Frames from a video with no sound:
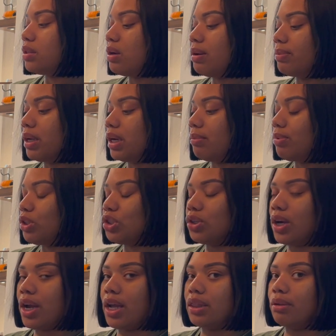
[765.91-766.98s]
So I'm gonna be
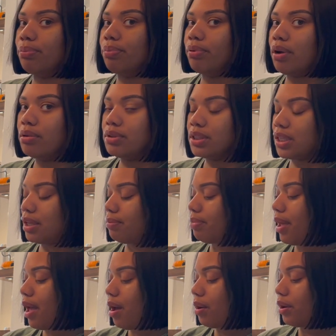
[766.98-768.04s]
trying the protein
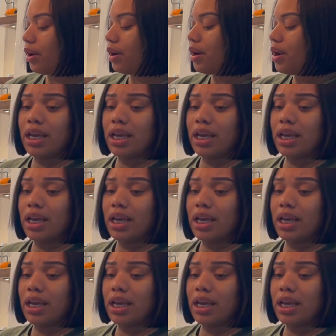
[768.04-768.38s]
powder.